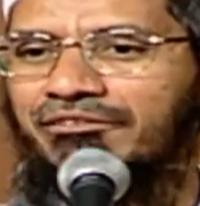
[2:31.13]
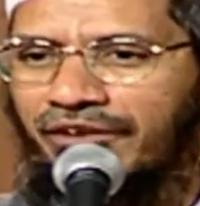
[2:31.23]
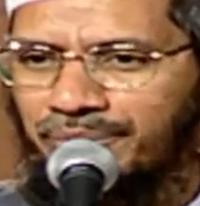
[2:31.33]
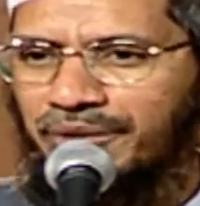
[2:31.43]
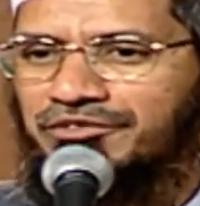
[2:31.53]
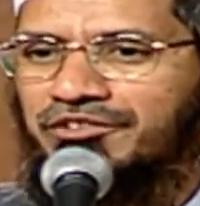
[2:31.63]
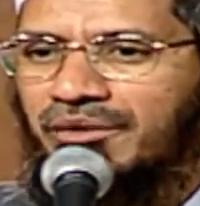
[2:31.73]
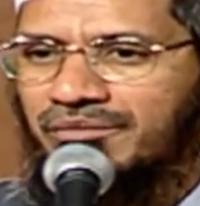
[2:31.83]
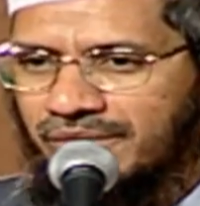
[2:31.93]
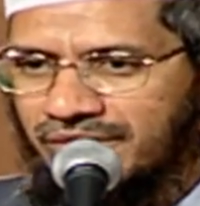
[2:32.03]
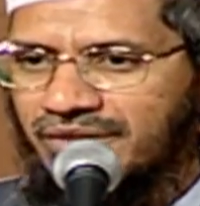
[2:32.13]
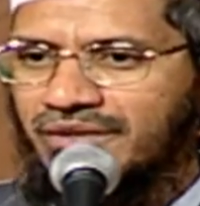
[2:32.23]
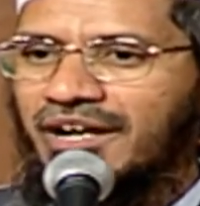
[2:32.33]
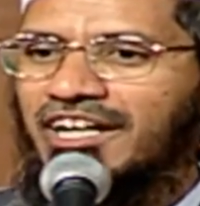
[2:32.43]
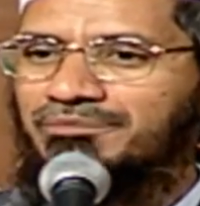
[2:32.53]
one person from the
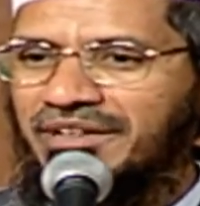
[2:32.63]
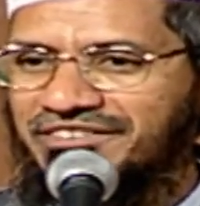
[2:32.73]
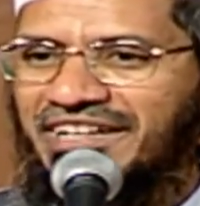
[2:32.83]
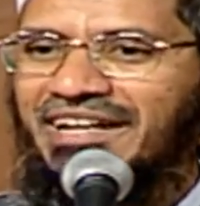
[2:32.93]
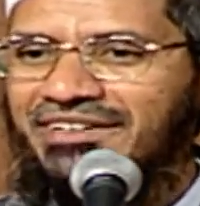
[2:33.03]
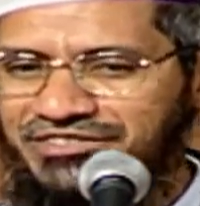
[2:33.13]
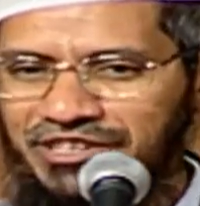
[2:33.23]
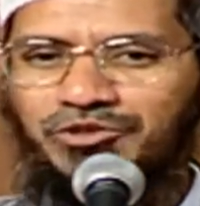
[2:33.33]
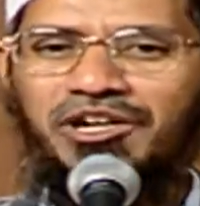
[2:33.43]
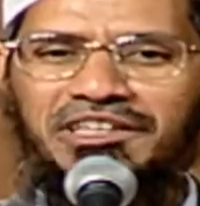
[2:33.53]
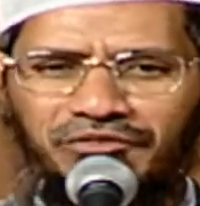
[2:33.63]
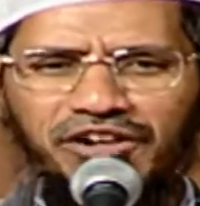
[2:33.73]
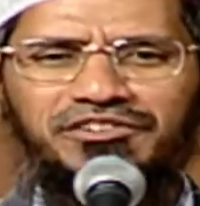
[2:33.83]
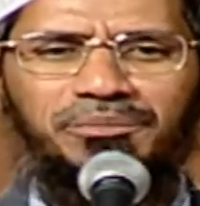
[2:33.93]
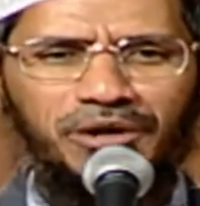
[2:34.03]
husband's side, sit together,
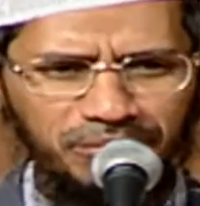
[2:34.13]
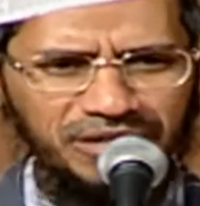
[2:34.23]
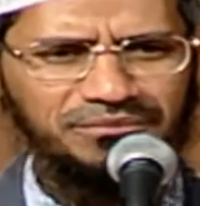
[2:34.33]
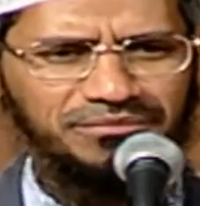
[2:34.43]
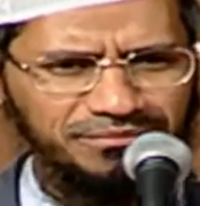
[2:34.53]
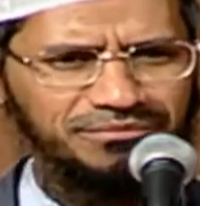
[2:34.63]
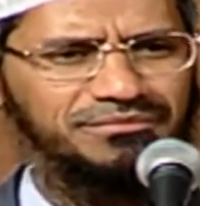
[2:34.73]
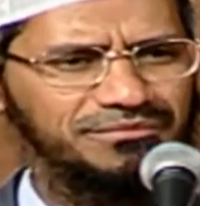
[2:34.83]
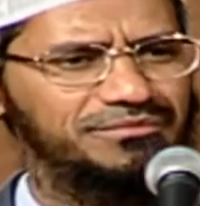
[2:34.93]
what's the problem?